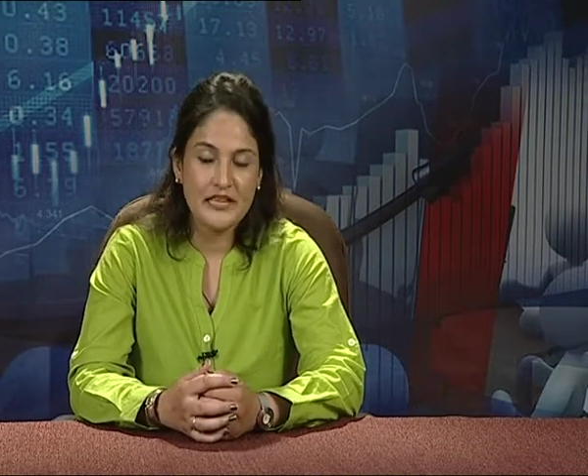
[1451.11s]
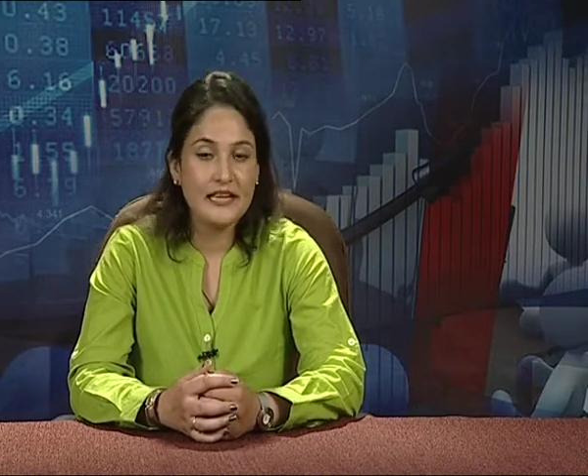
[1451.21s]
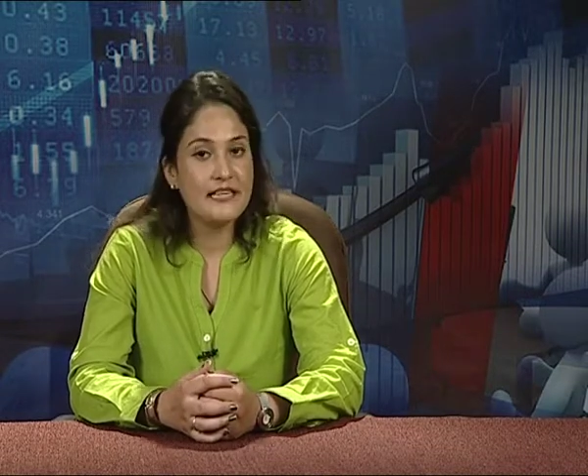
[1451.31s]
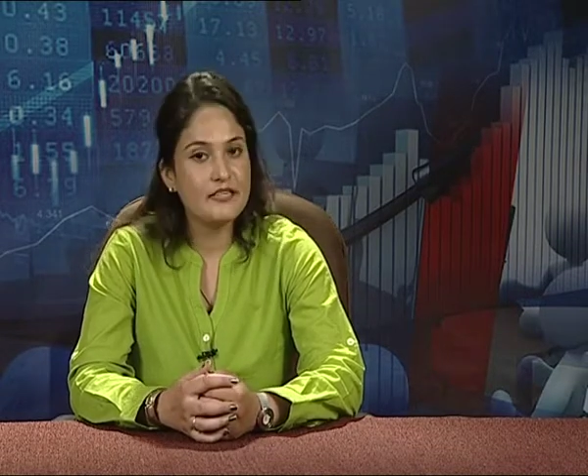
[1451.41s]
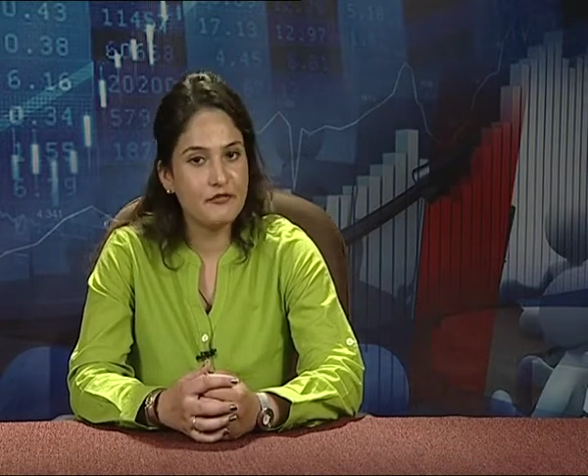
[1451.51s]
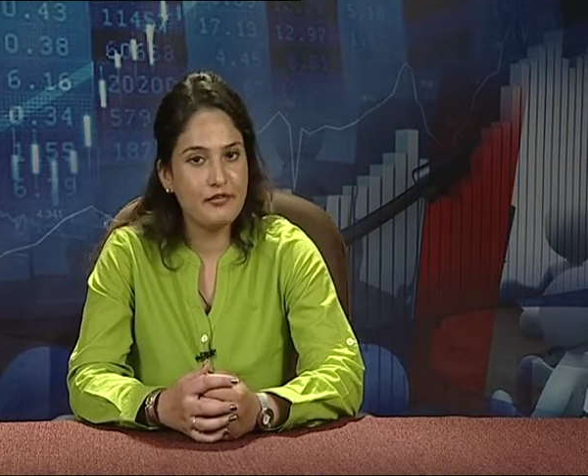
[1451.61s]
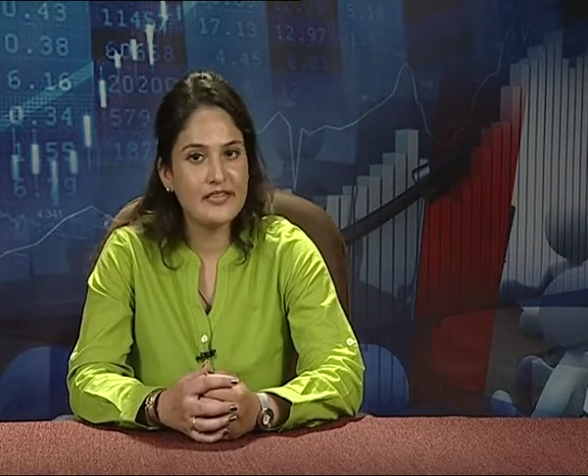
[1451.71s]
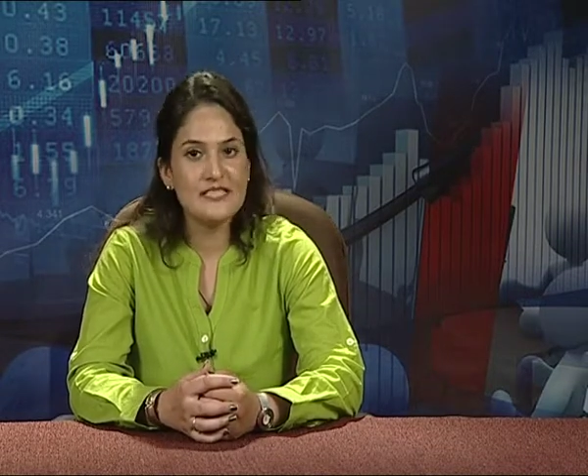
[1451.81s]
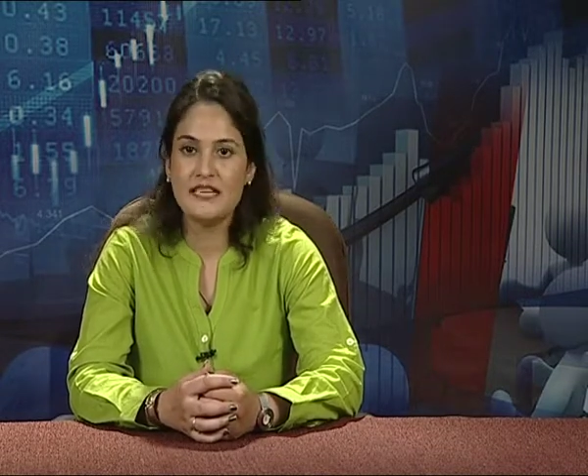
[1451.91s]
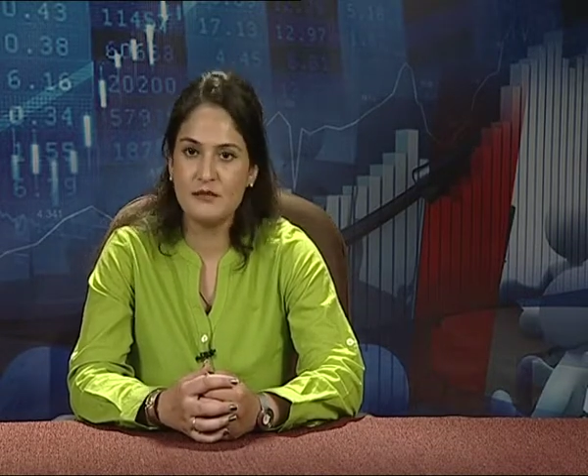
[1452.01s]
he
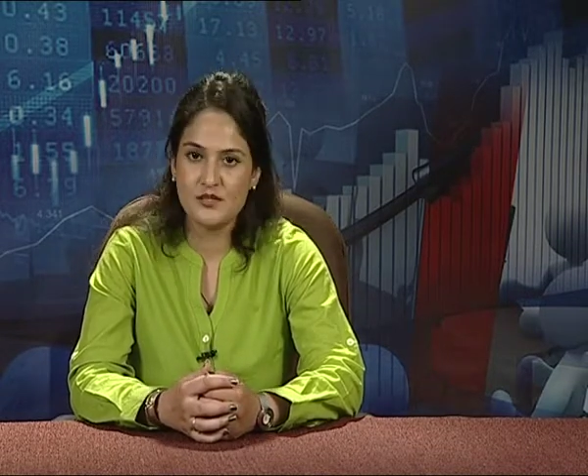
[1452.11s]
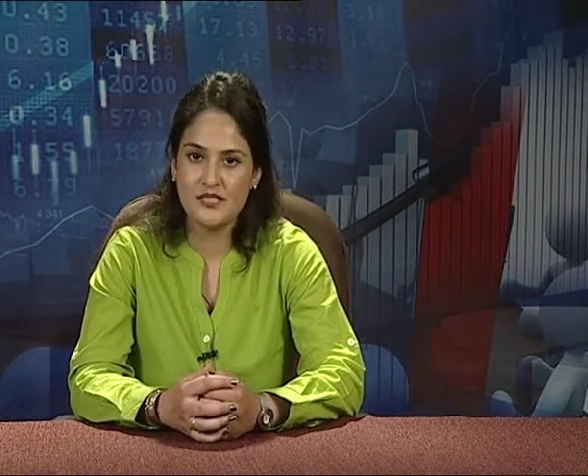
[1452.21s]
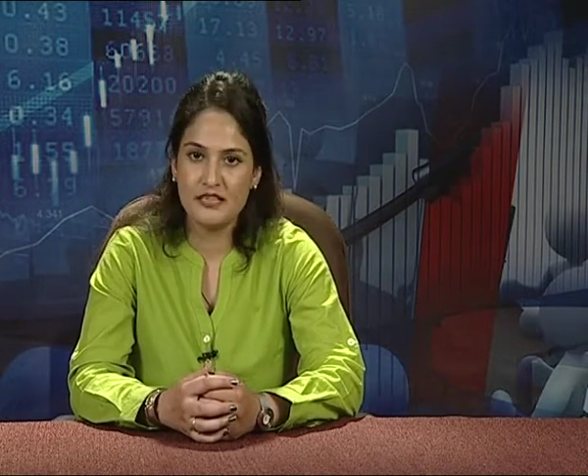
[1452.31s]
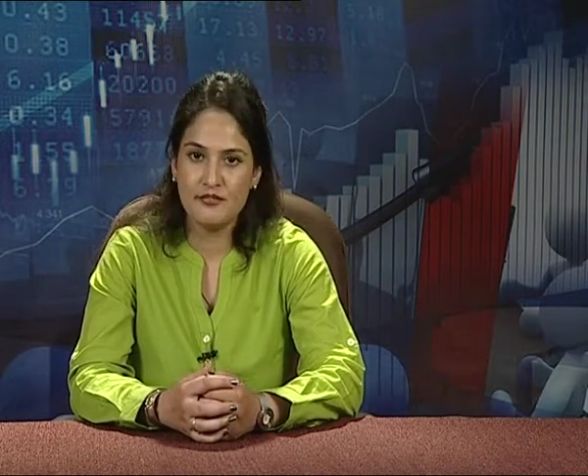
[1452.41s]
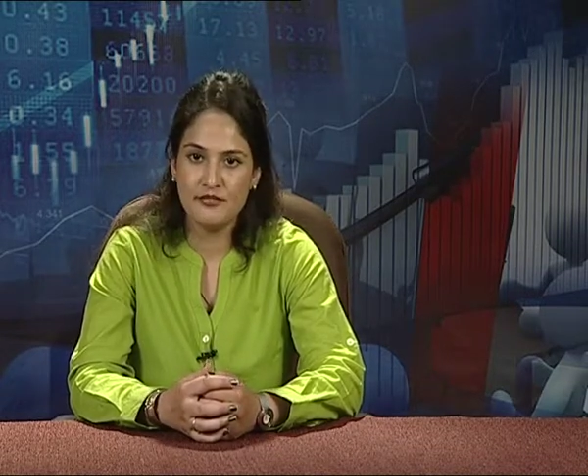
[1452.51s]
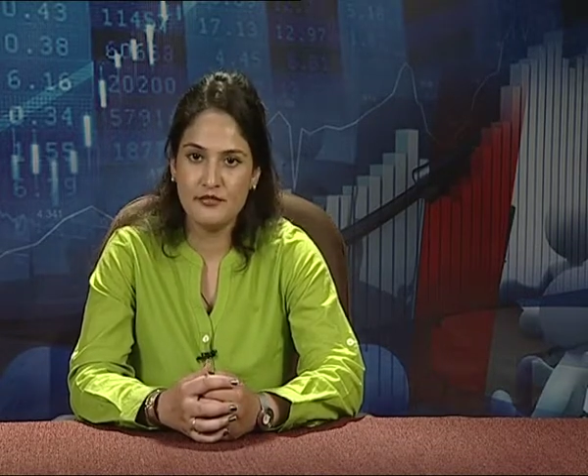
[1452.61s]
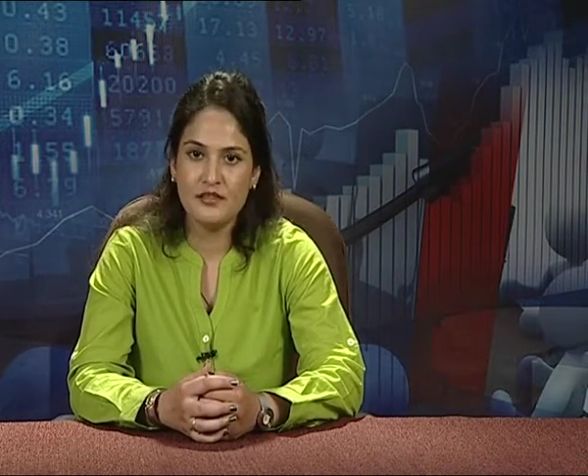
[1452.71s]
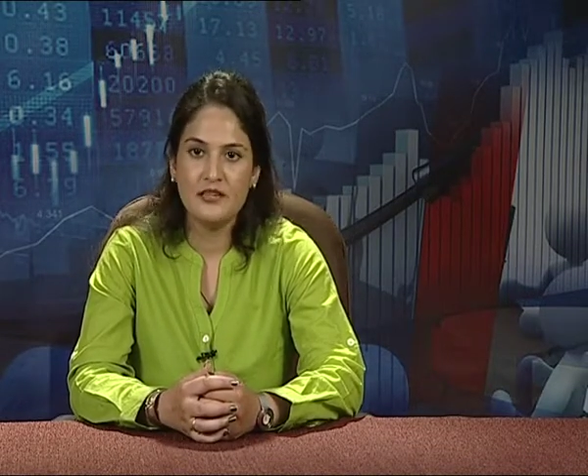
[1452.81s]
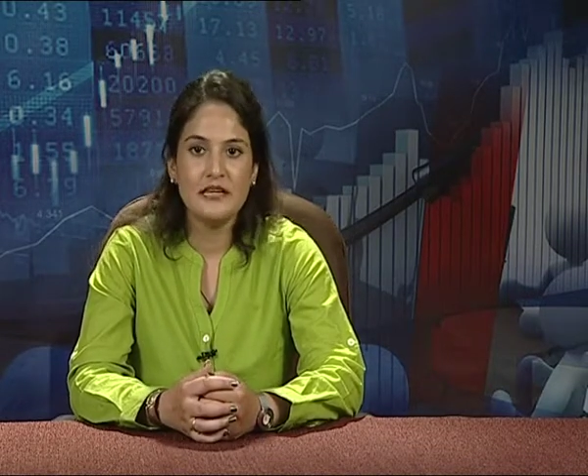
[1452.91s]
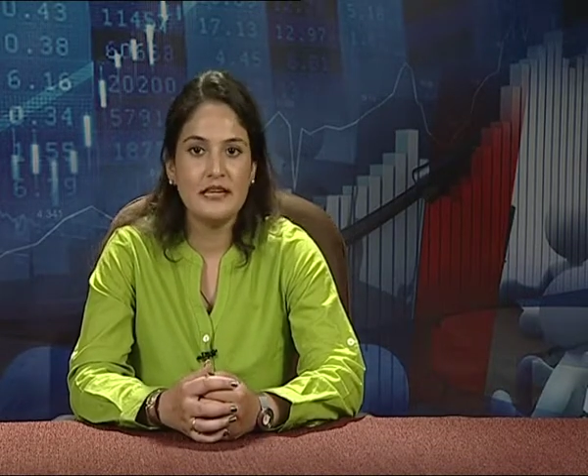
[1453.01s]
defends himself,
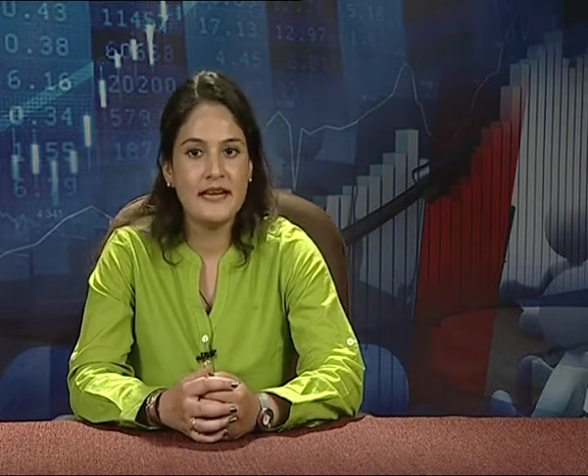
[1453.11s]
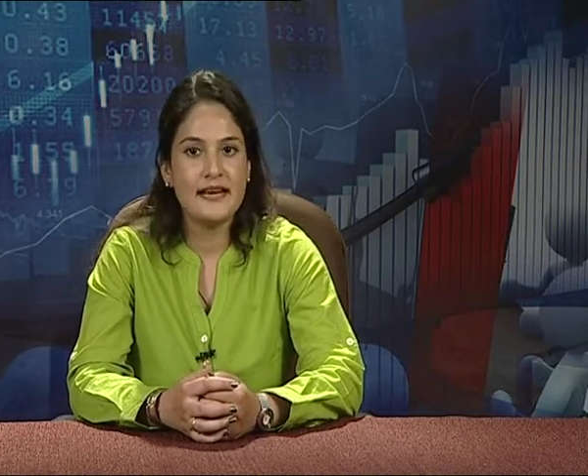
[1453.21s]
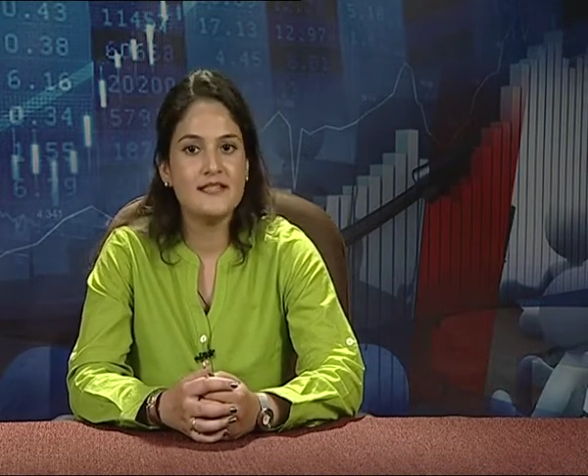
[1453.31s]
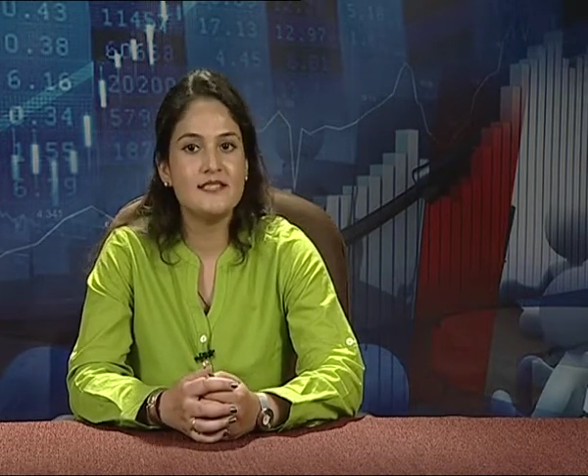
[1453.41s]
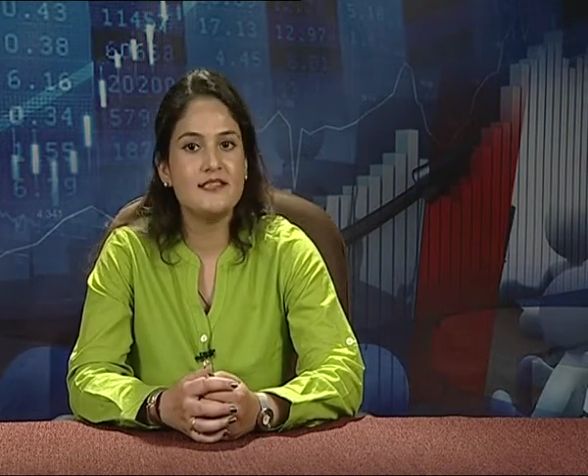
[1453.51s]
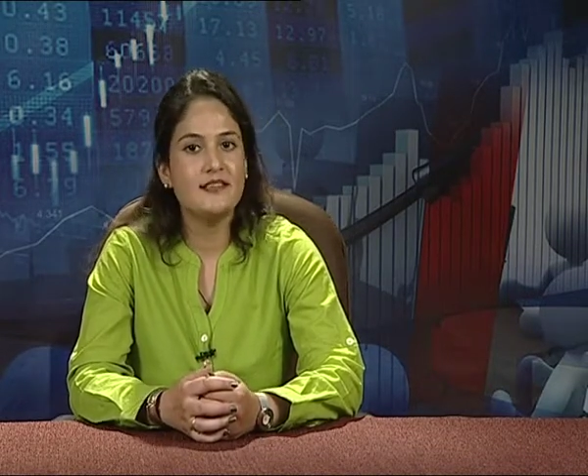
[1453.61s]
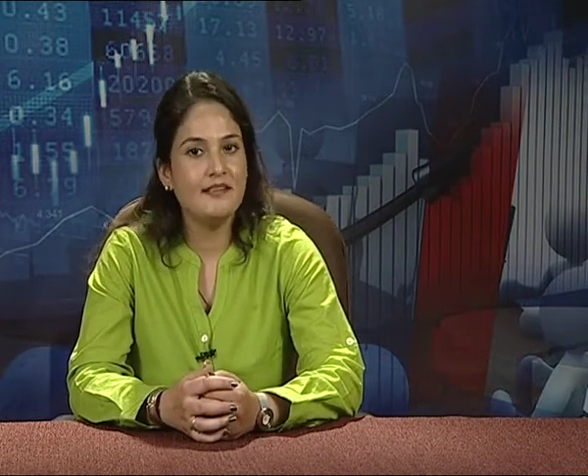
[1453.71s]
gets